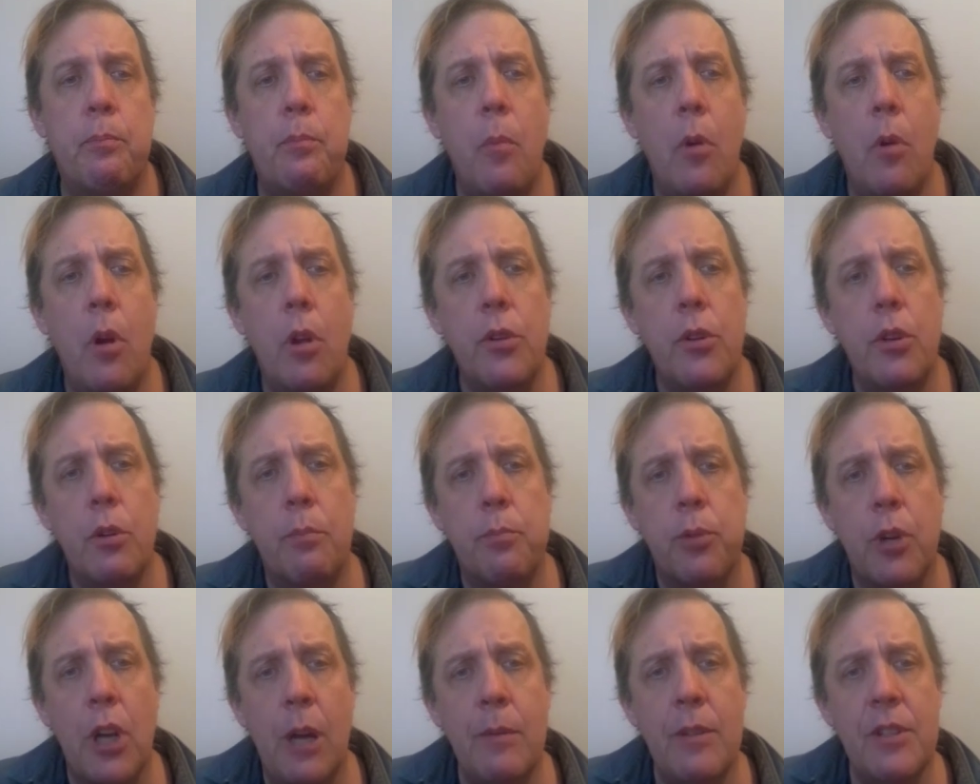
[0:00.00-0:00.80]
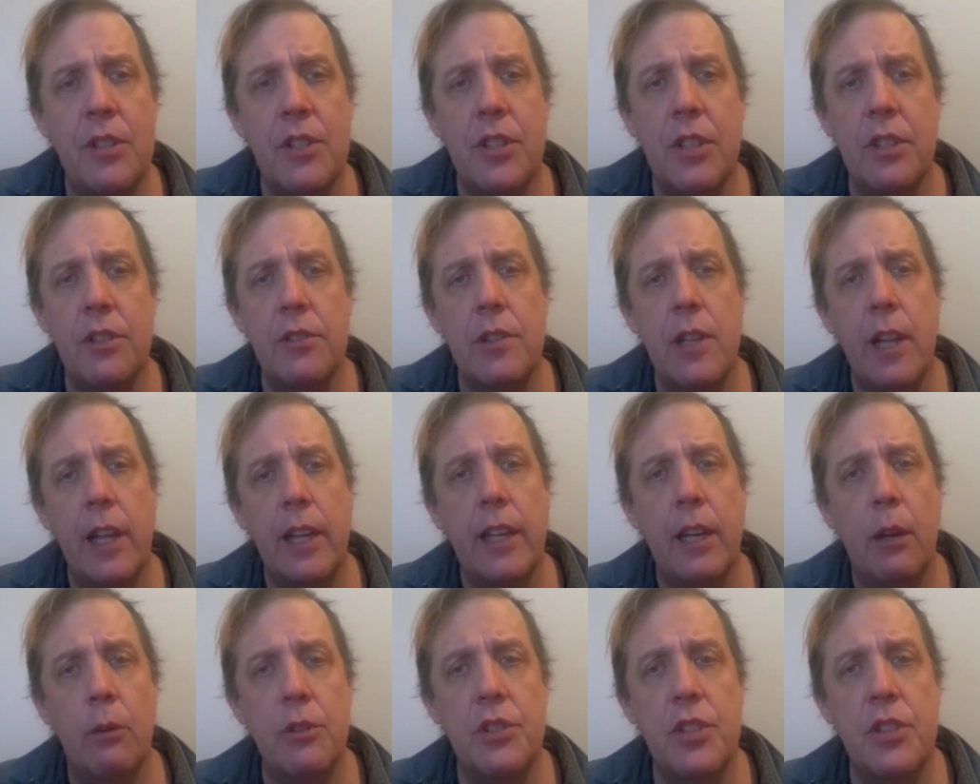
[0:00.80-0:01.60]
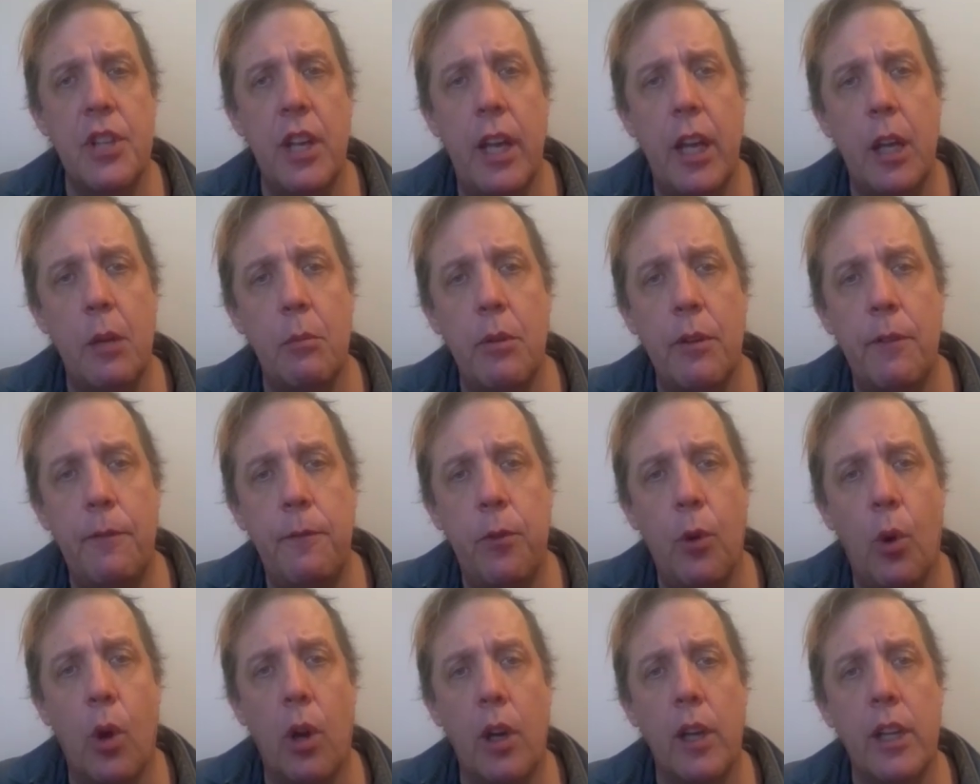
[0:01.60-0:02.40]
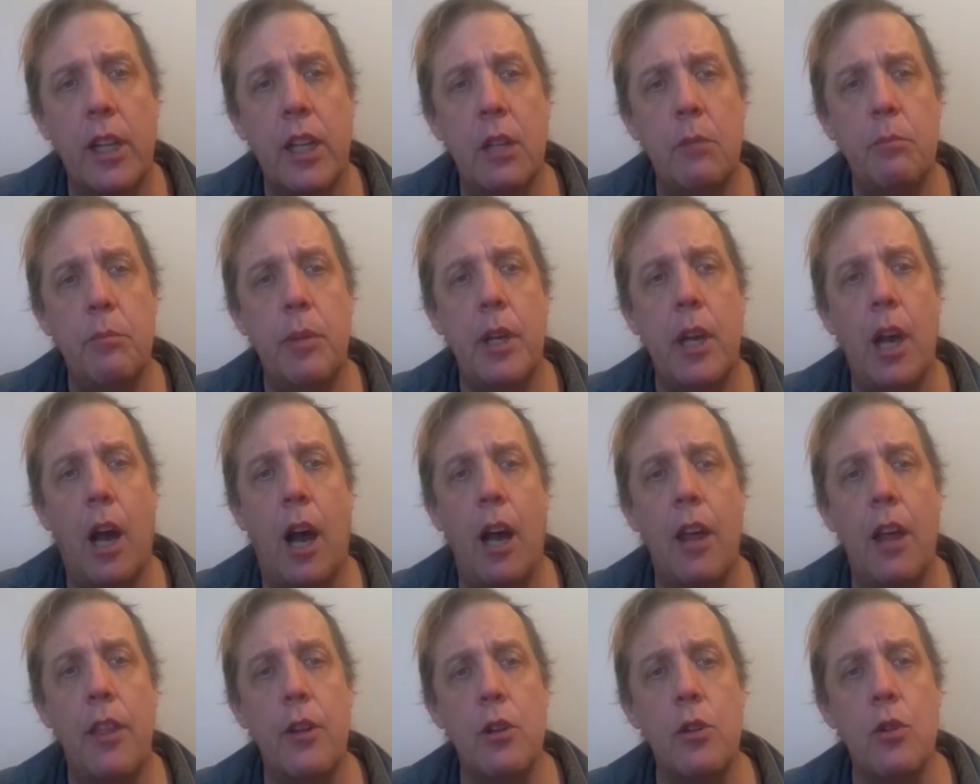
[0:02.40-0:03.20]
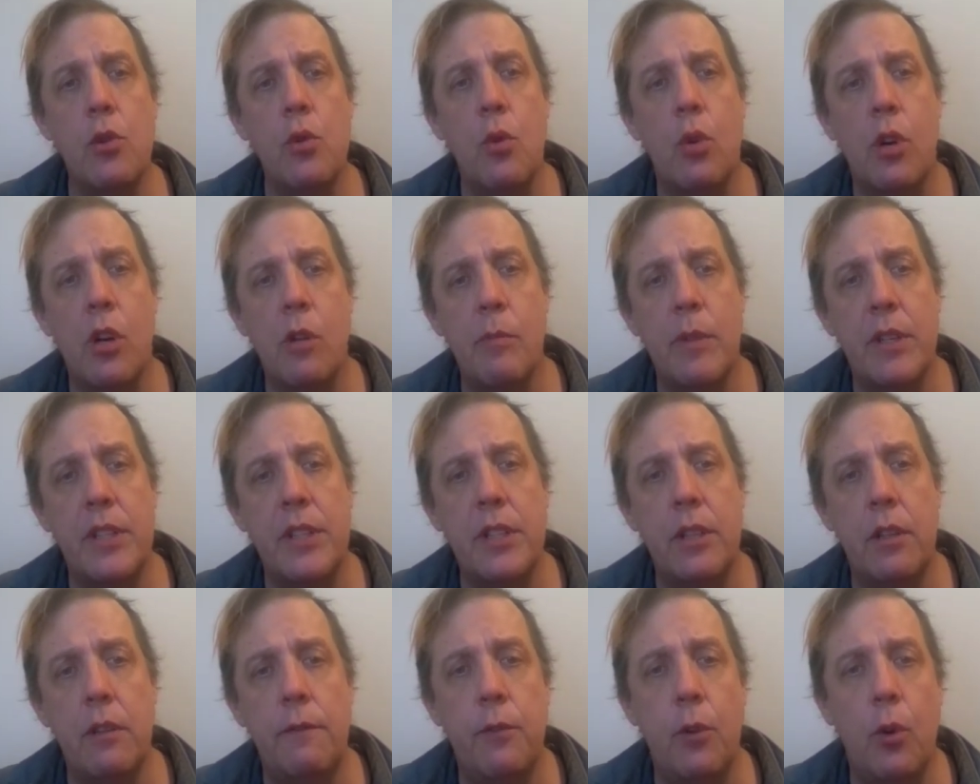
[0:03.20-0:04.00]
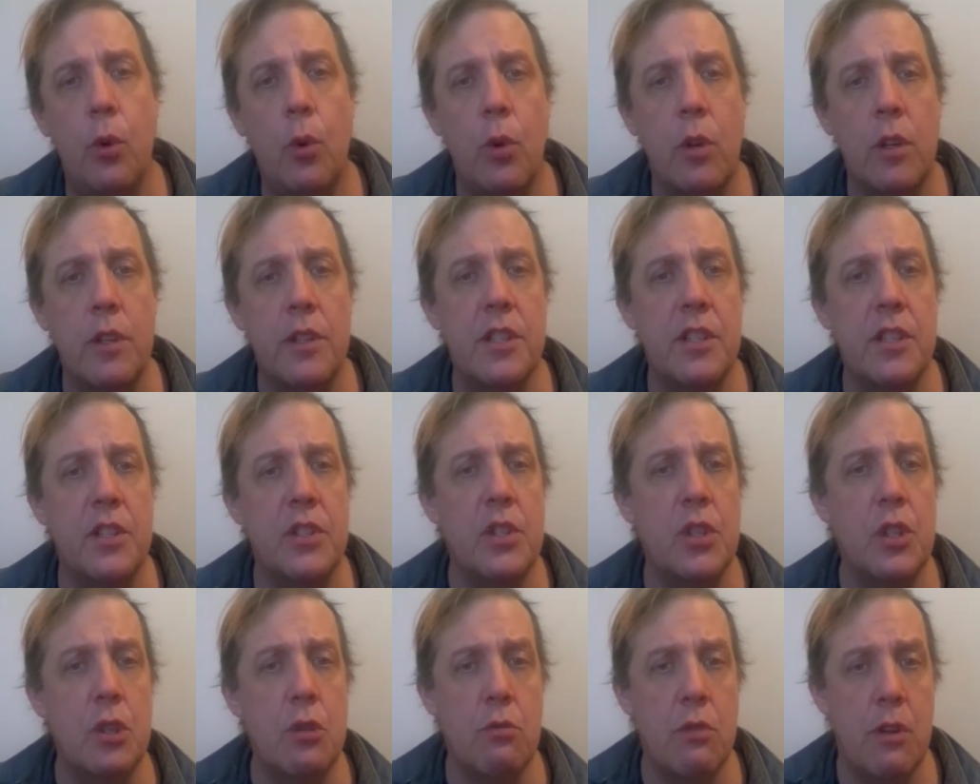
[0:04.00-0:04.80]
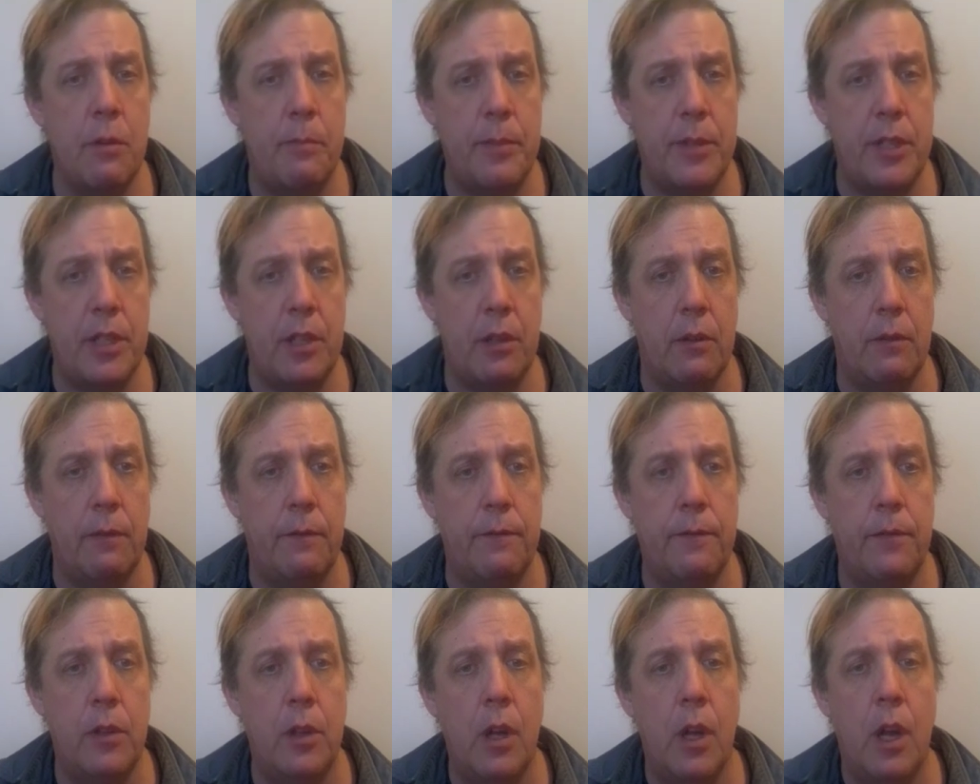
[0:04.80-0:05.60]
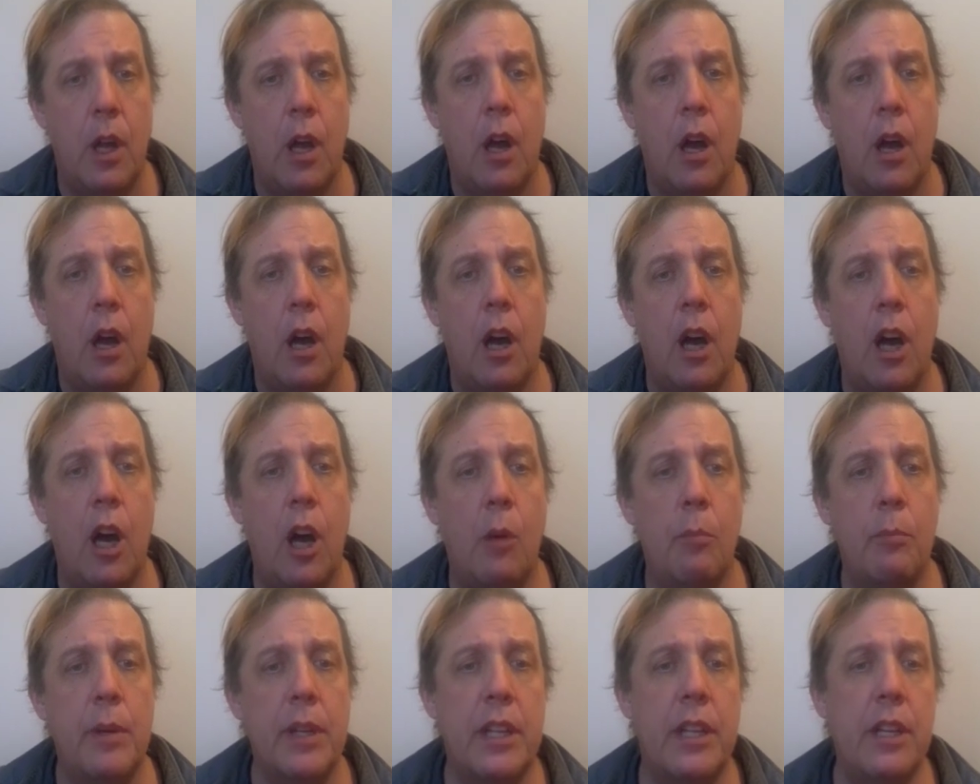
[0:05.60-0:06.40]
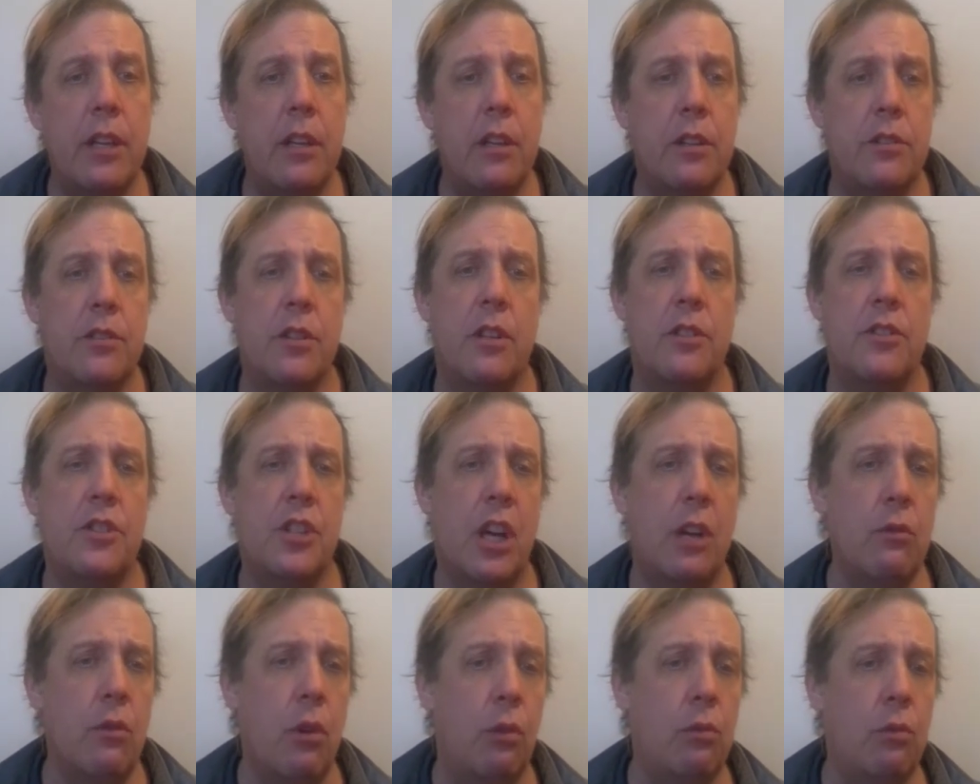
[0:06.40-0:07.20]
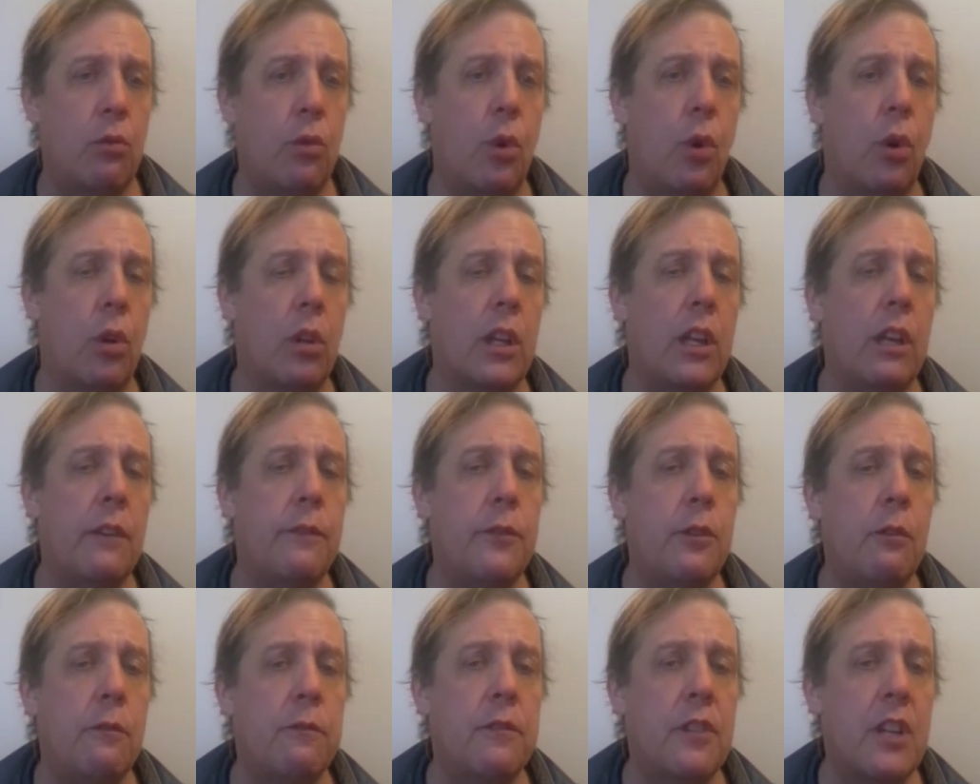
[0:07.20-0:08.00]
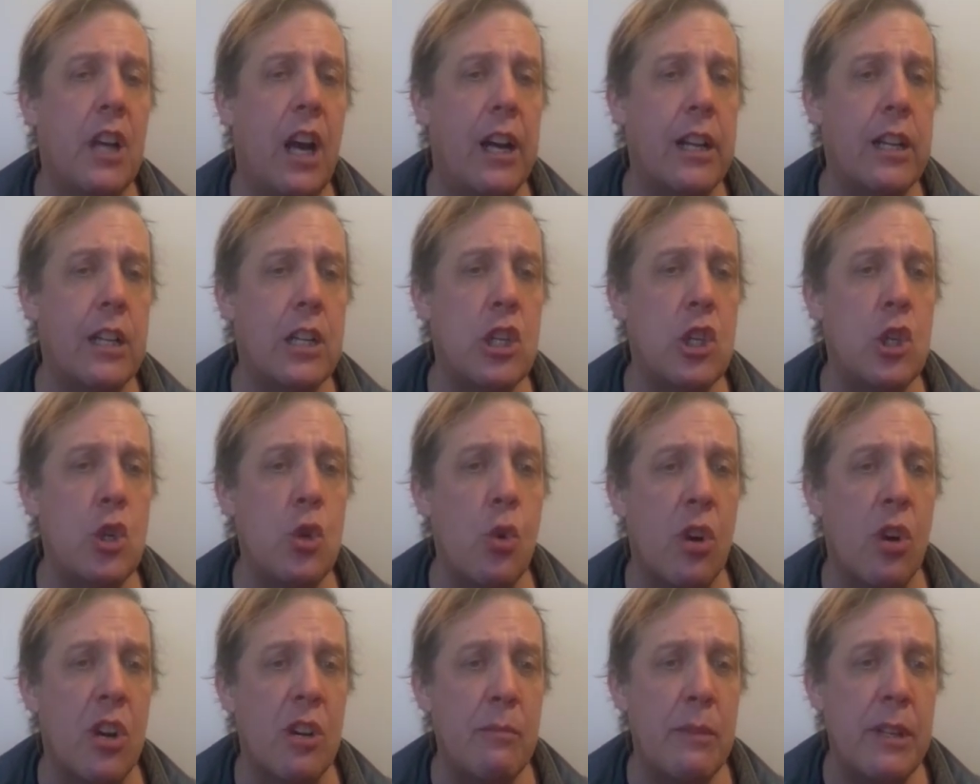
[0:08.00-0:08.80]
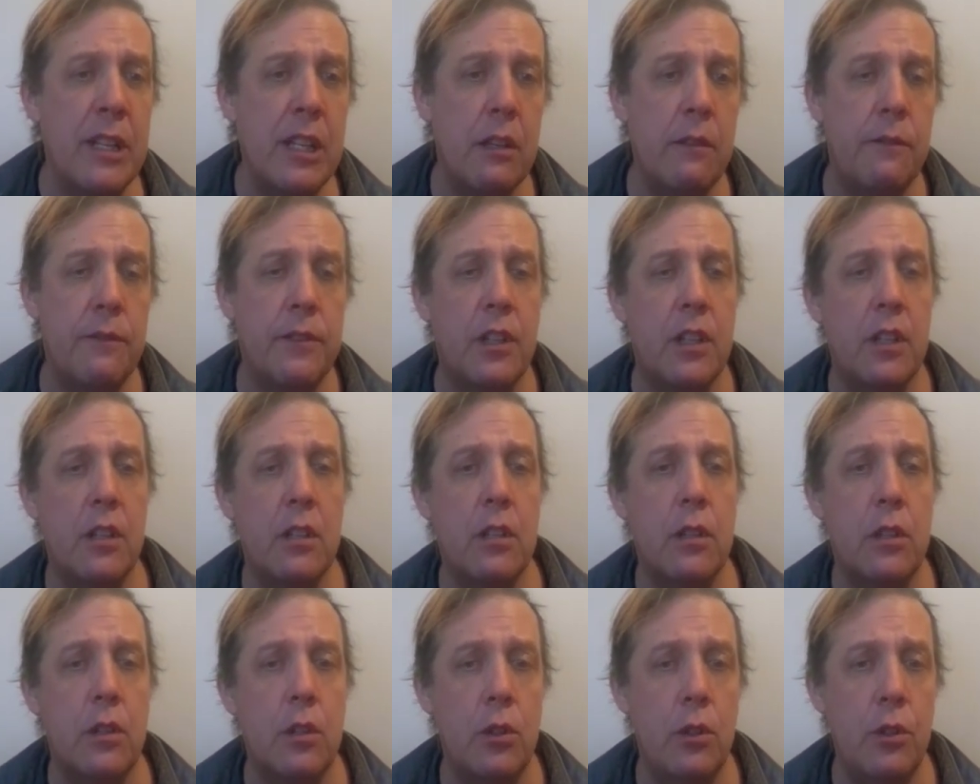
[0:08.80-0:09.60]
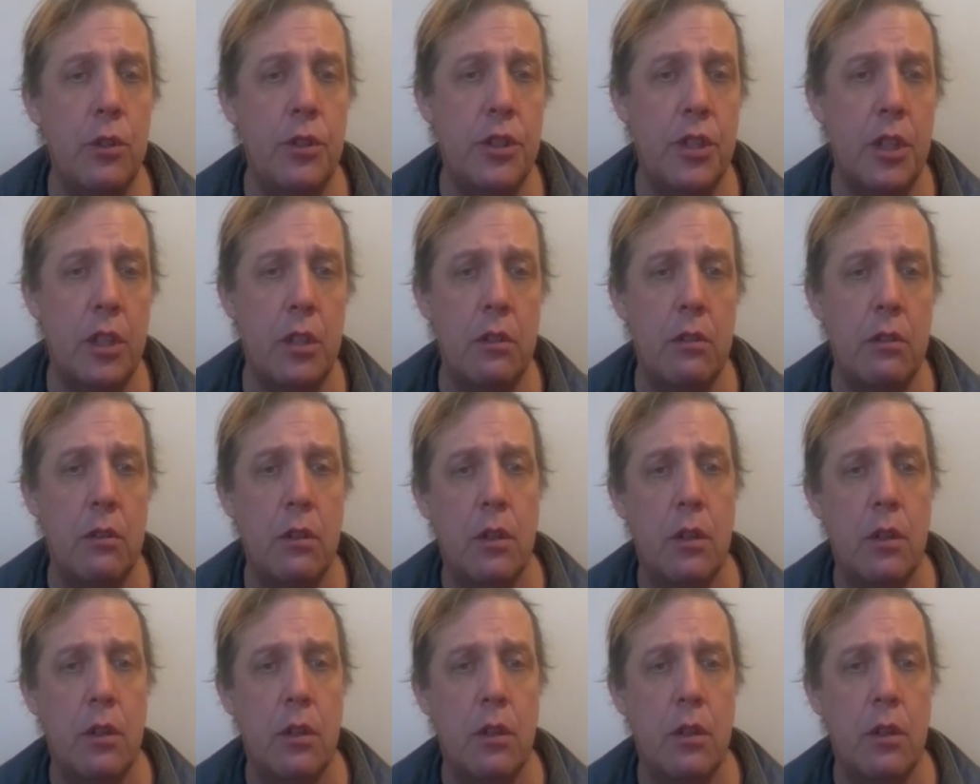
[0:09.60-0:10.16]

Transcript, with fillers: Your premises, like I was saying before, can be either normative or descriptive. Um, but here's a general rule if you've got a normative conclusion,